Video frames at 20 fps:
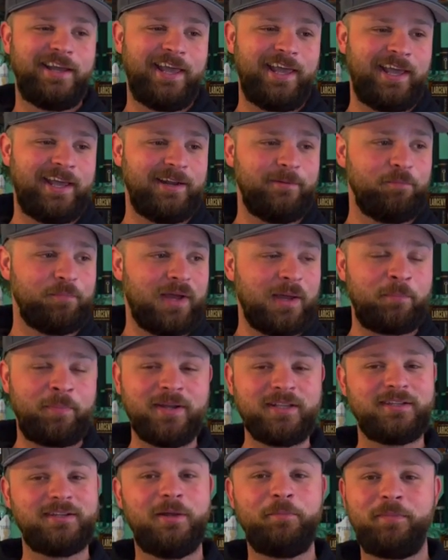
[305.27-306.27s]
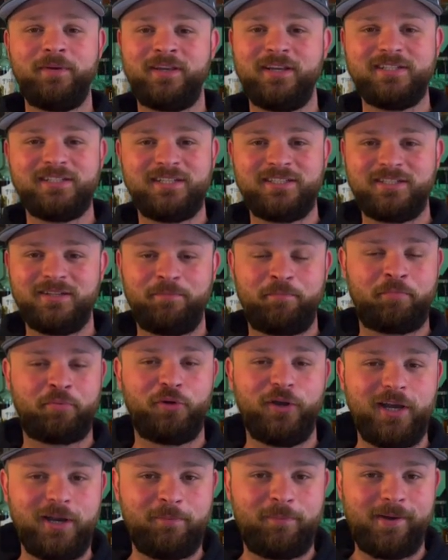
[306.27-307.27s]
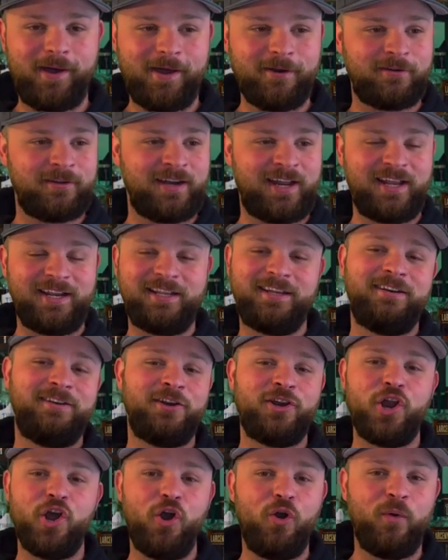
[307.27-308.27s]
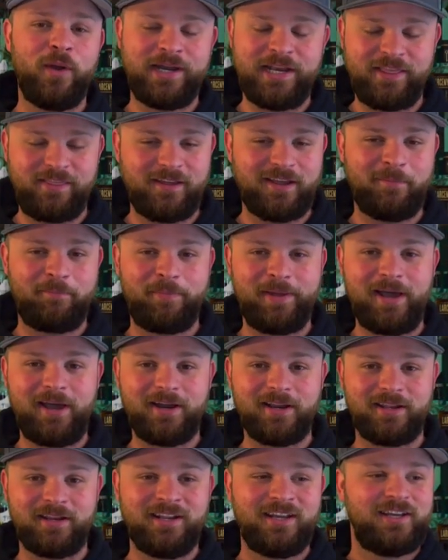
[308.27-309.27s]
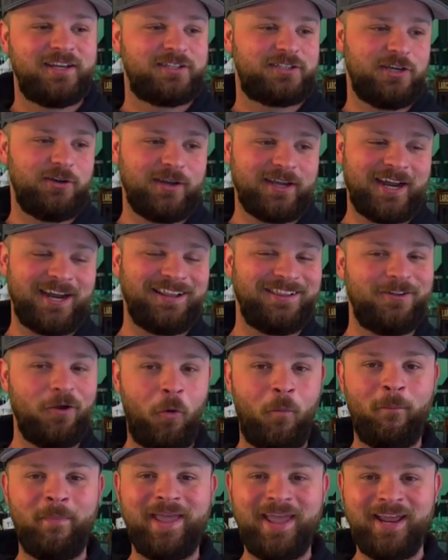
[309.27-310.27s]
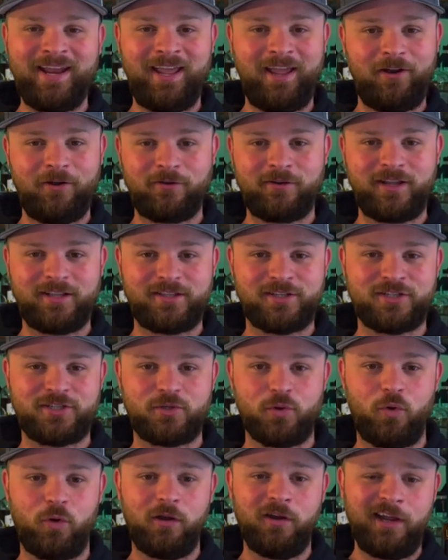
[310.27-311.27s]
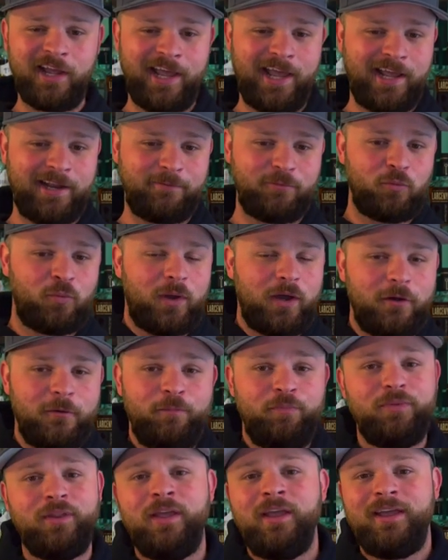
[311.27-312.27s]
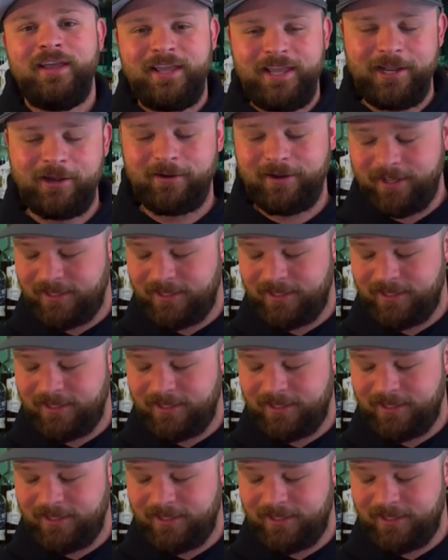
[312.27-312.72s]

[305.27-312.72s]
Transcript: And I picked it up because it's a pretty bottle and I didn't know anything about it. So I got a little manhandled at the store and well, here it